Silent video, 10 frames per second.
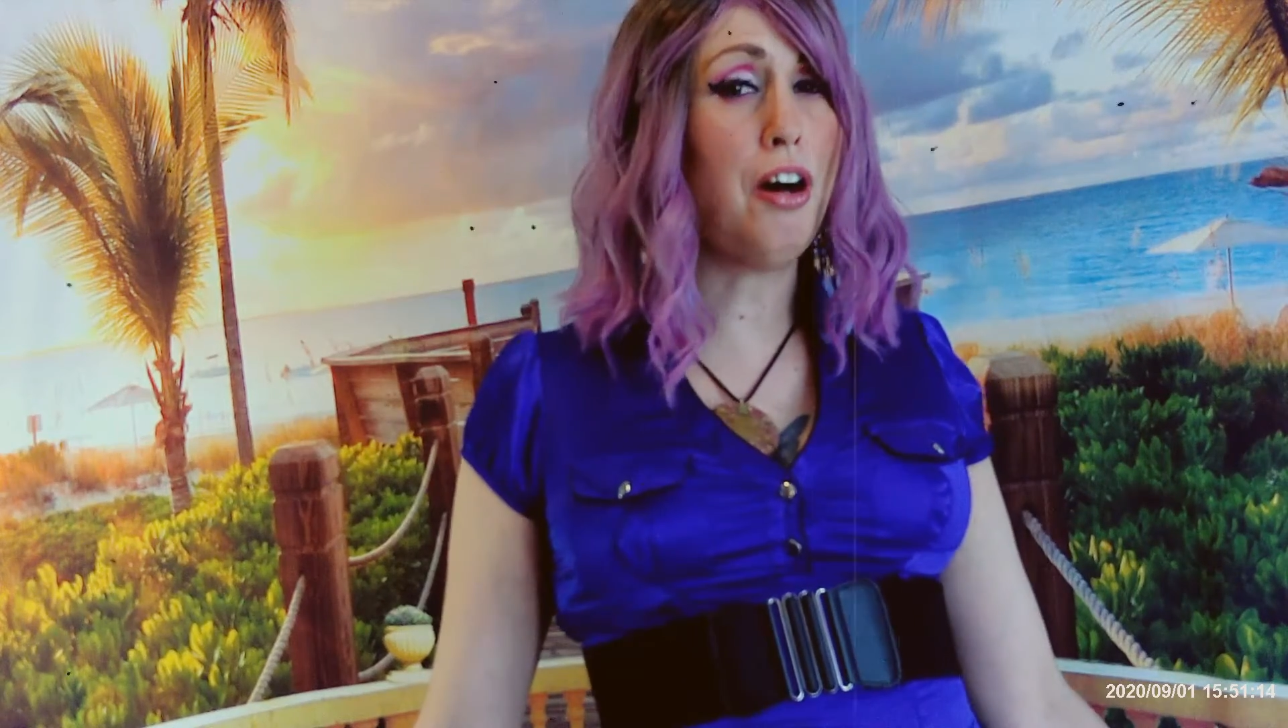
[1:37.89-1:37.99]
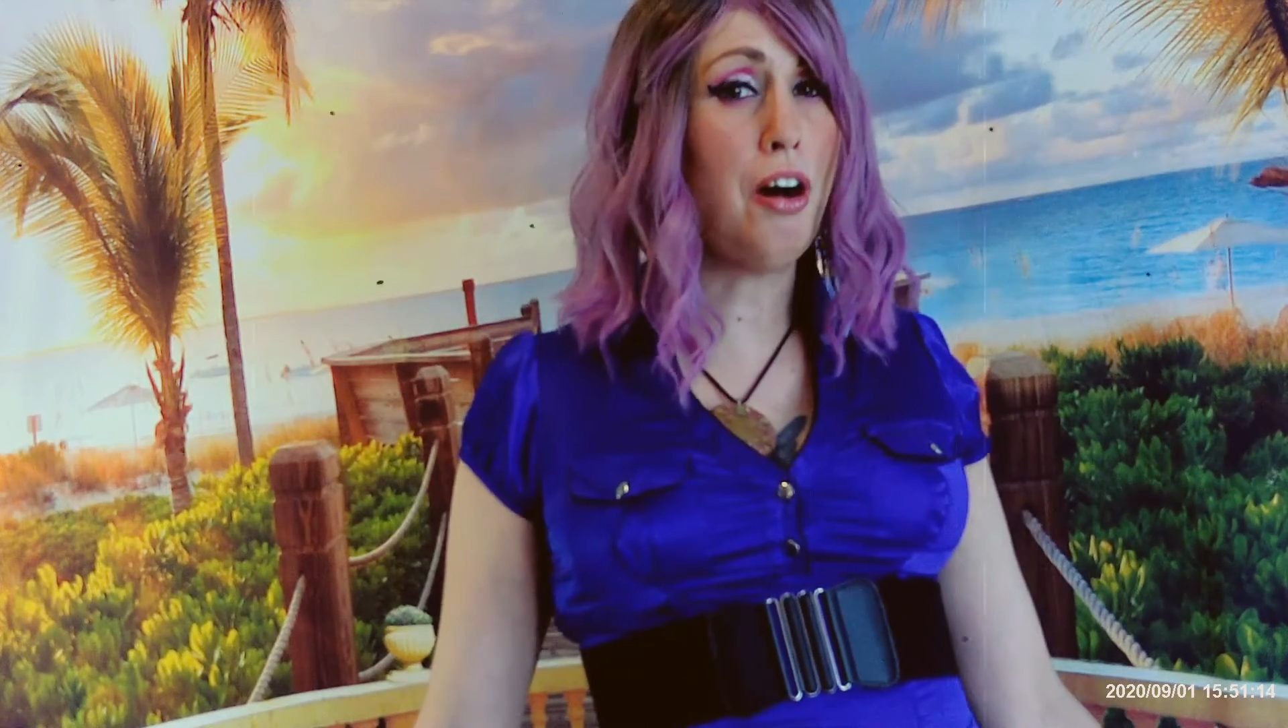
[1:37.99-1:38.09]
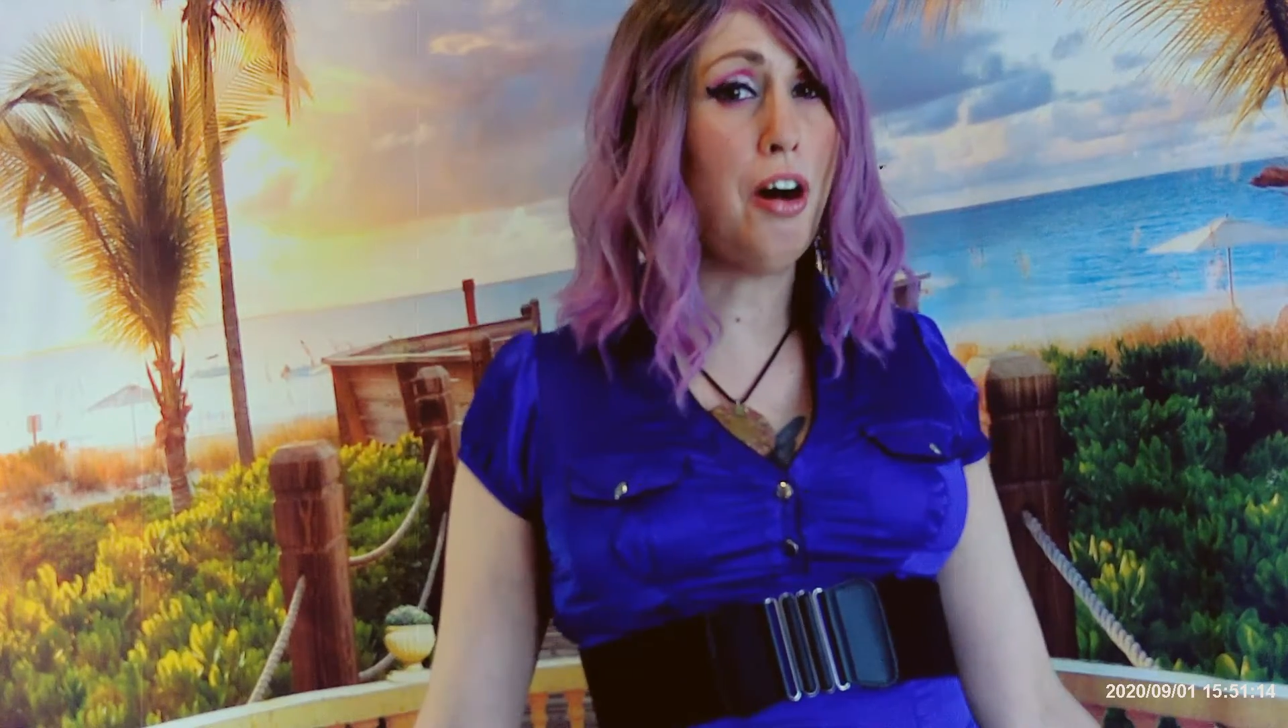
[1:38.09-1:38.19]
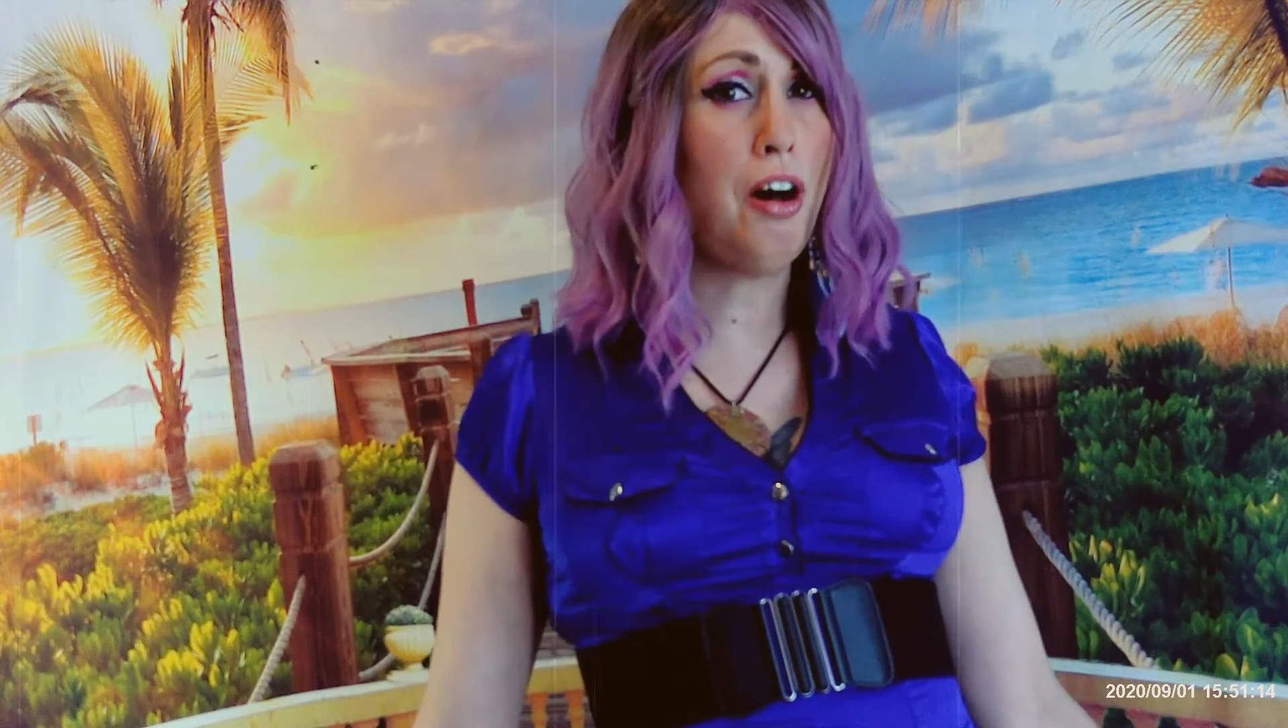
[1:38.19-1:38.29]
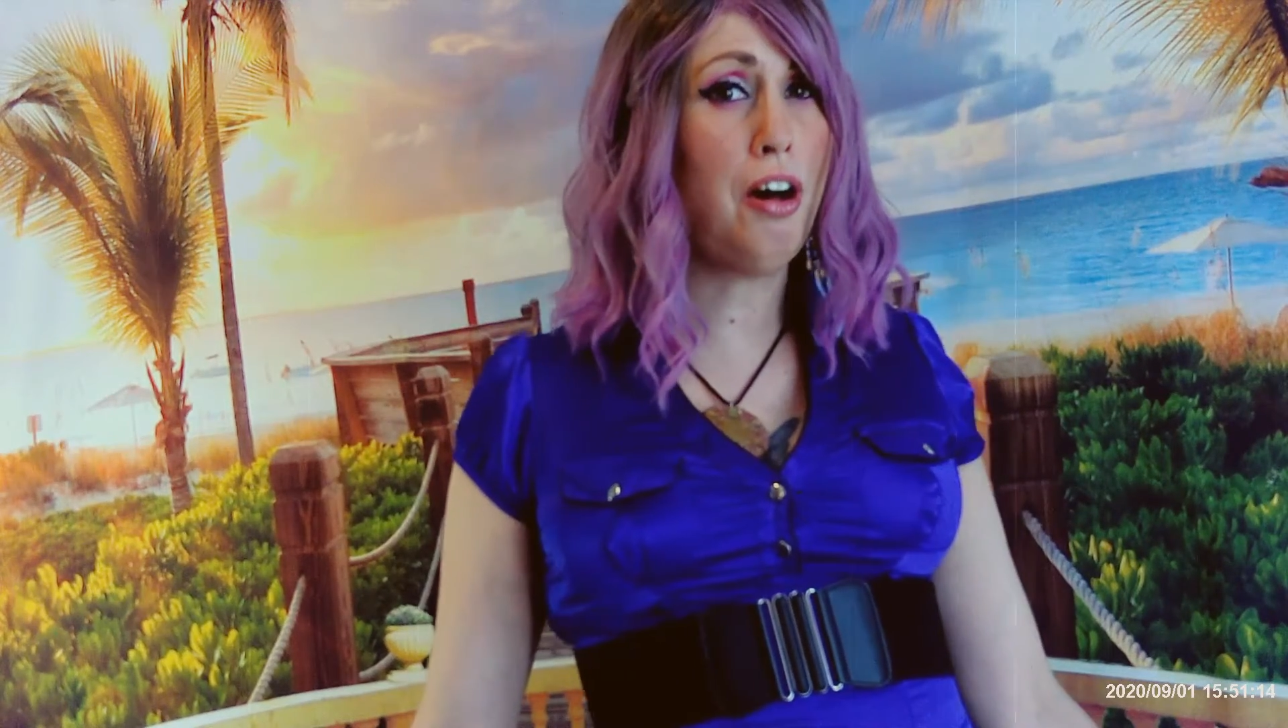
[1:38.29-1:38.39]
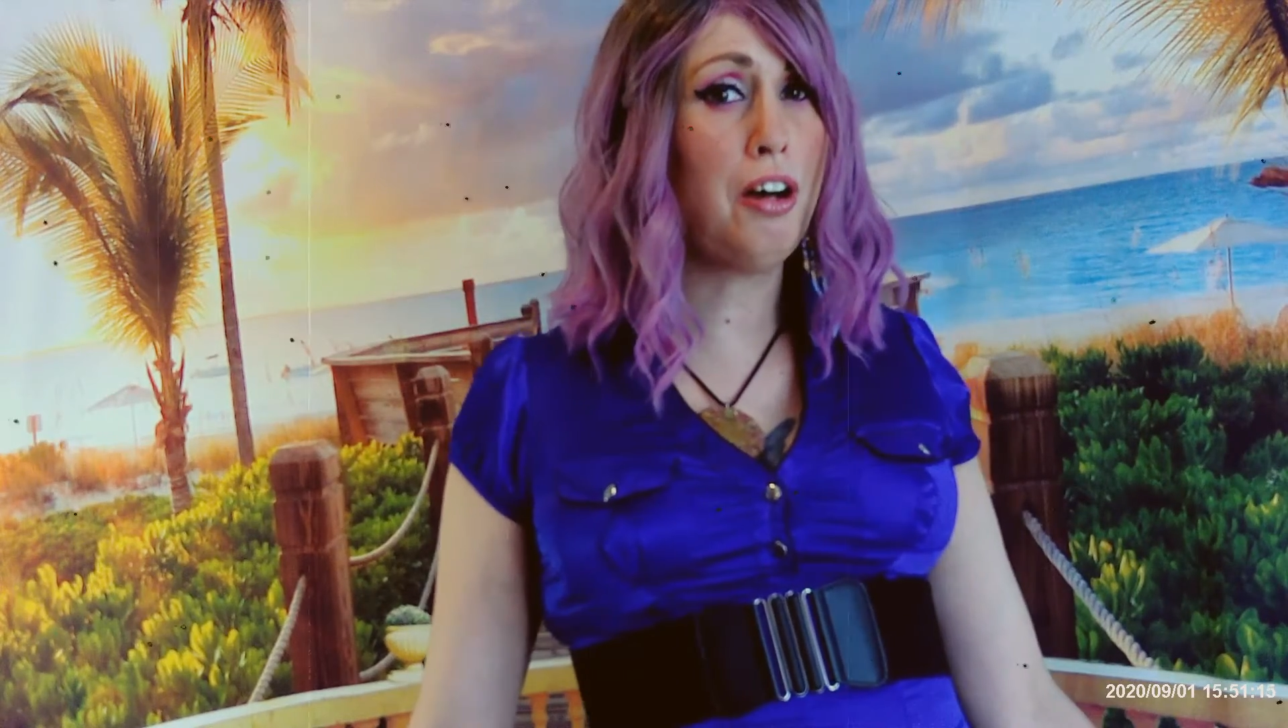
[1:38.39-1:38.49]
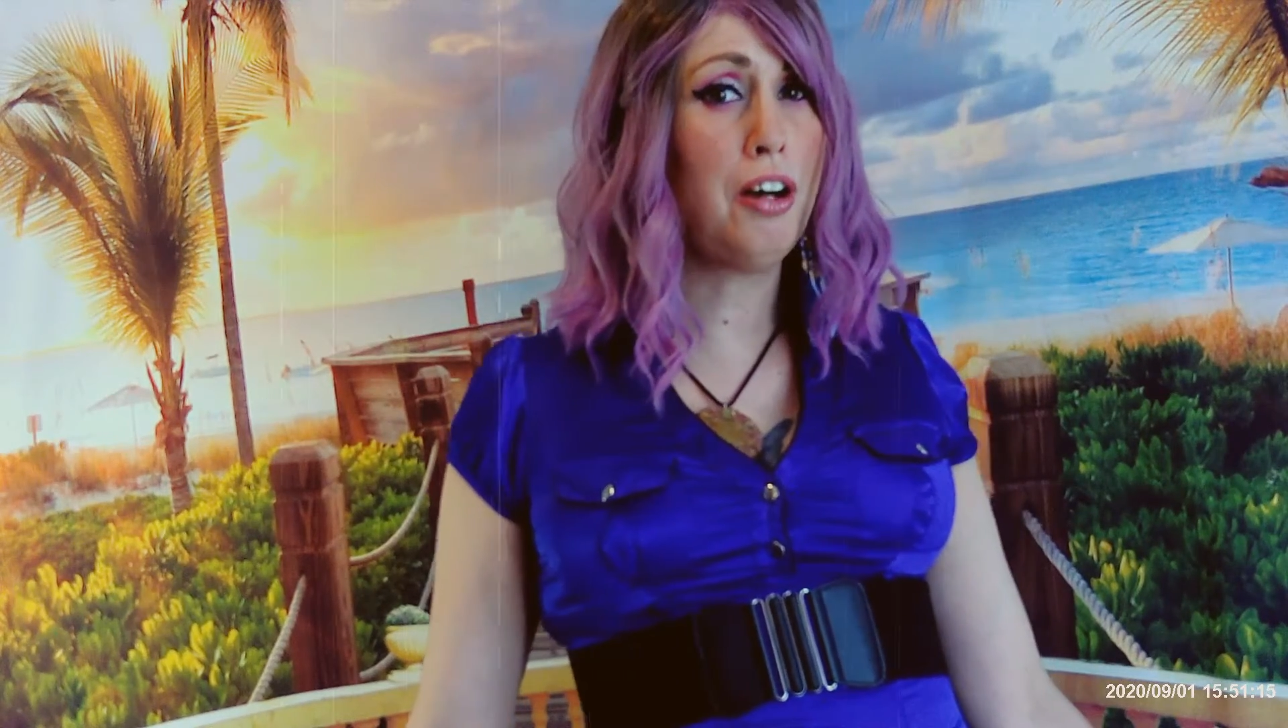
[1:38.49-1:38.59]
all.